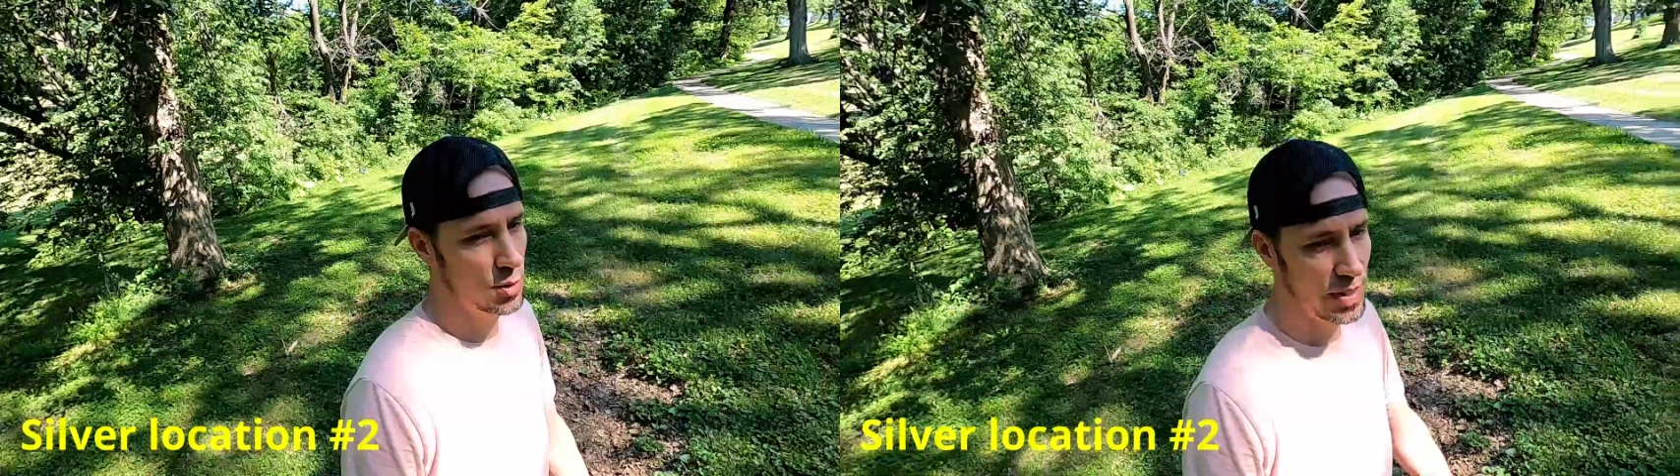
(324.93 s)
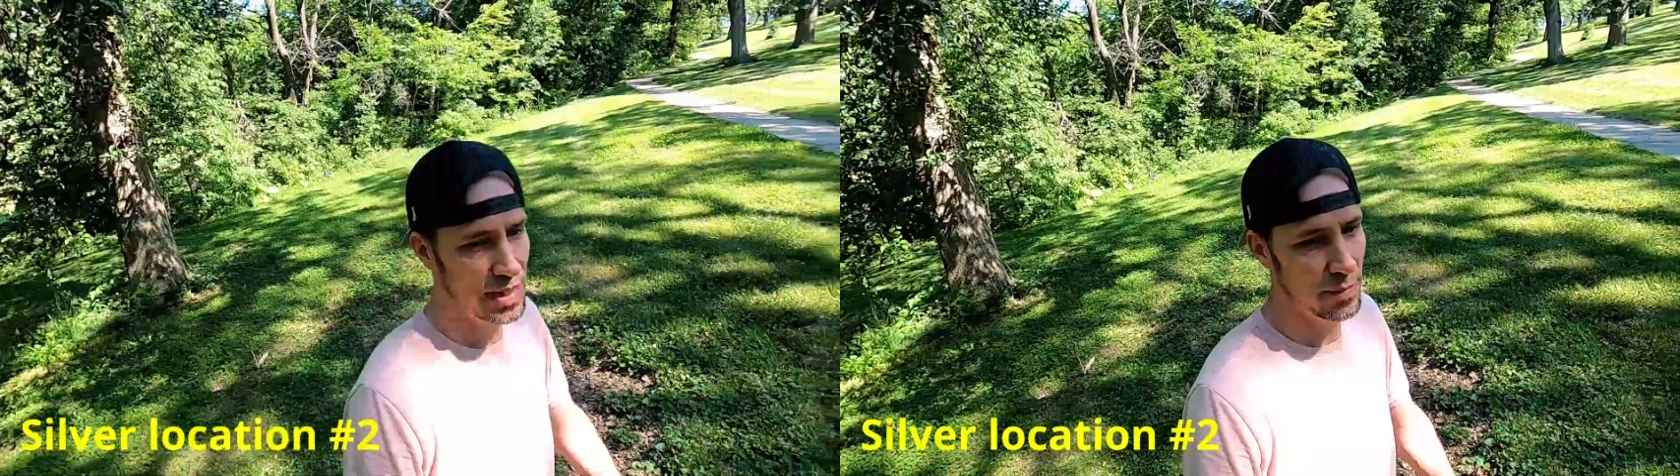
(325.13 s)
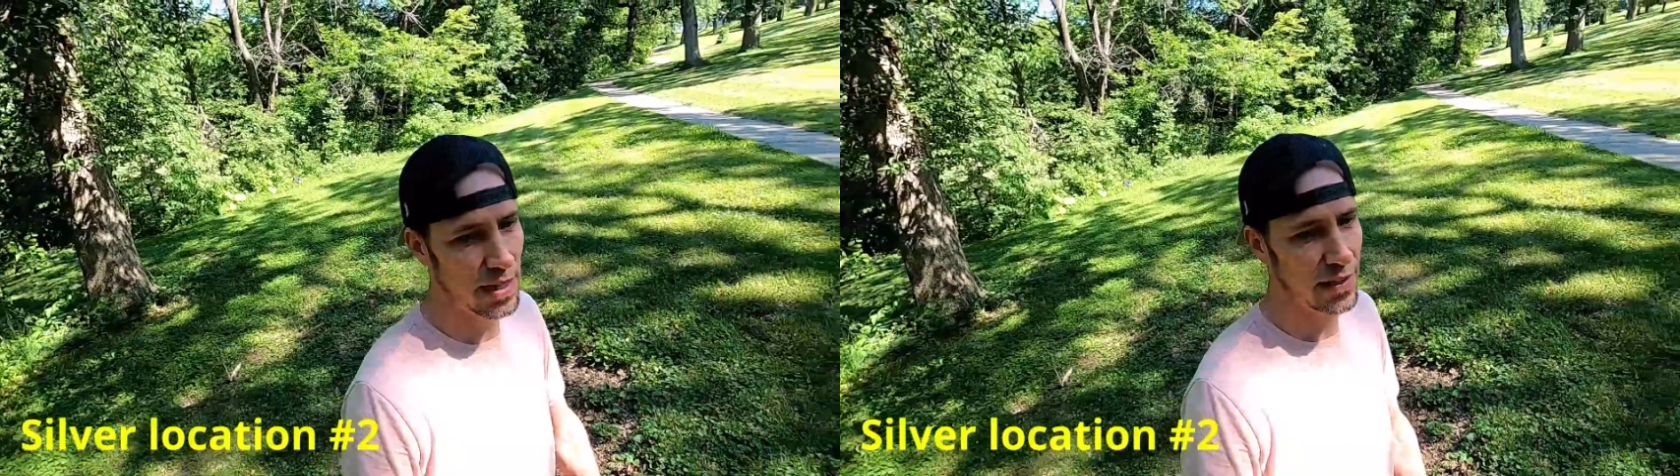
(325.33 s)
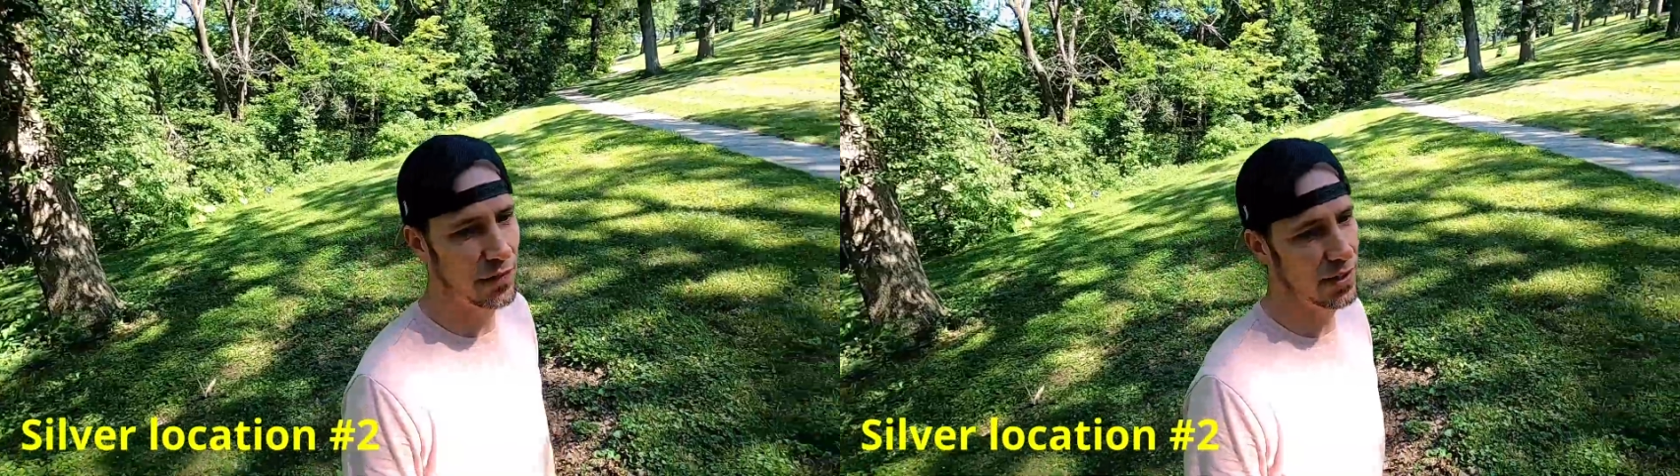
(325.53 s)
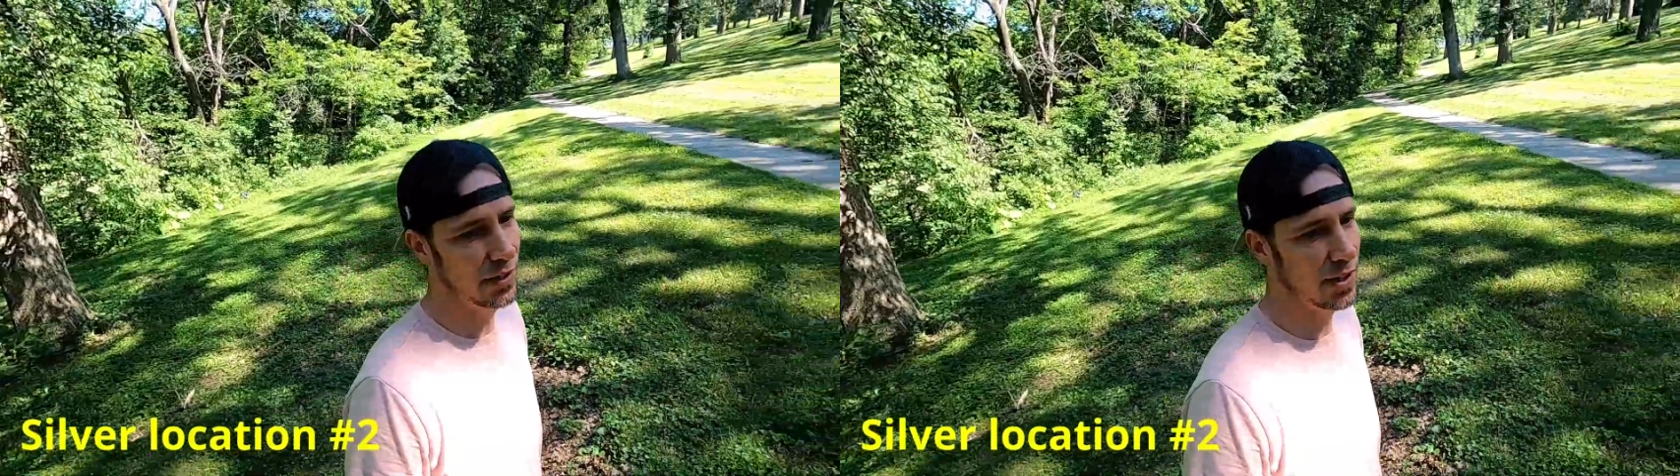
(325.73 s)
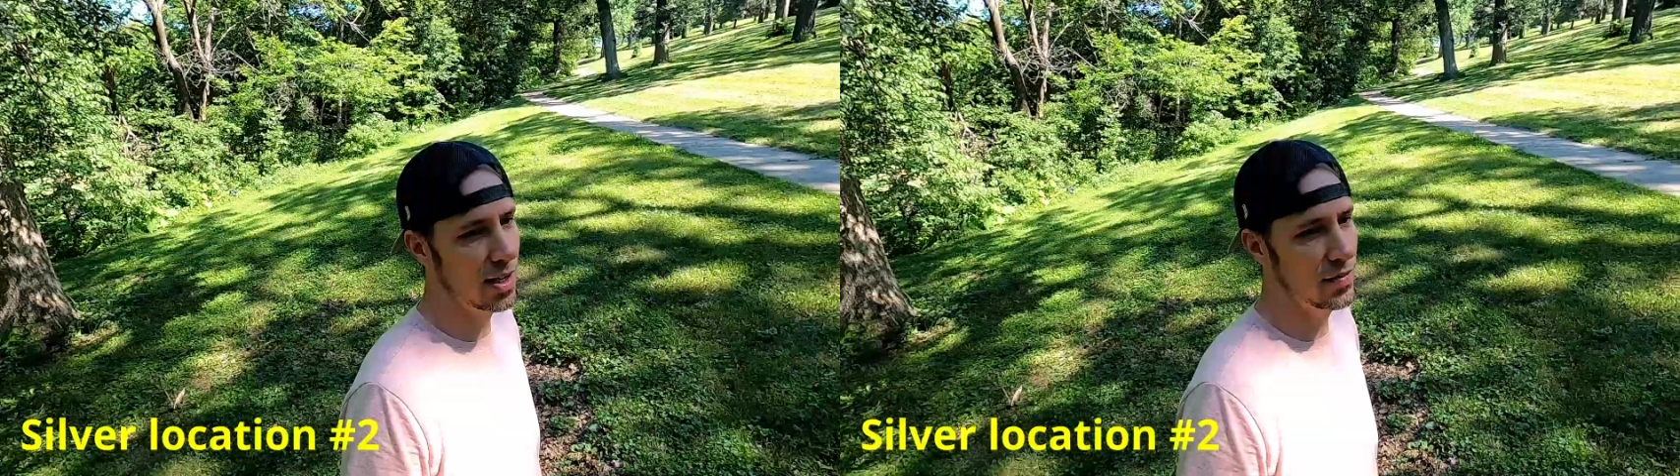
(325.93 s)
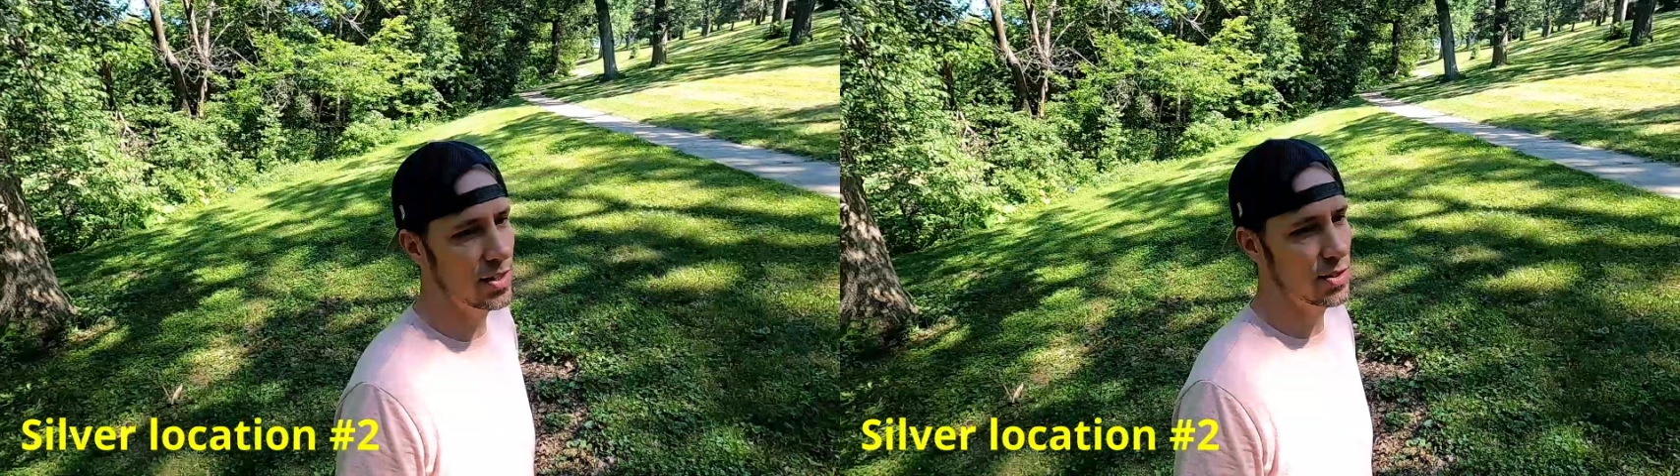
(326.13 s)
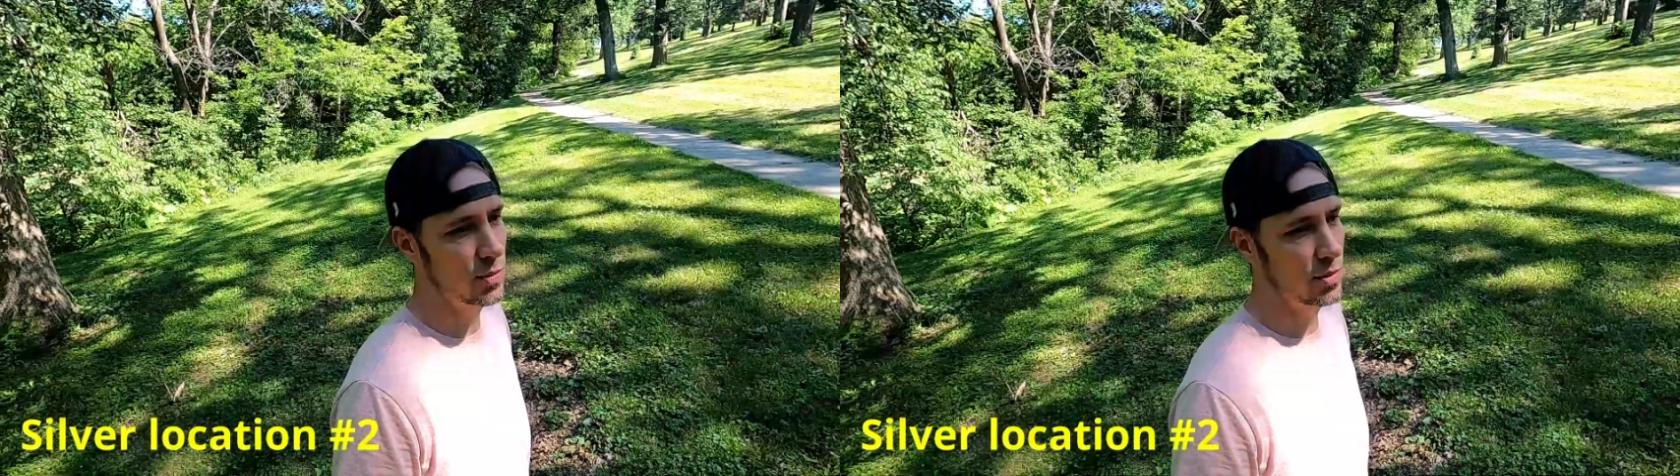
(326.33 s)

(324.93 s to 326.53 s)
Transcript: this may seem like a fairly obvious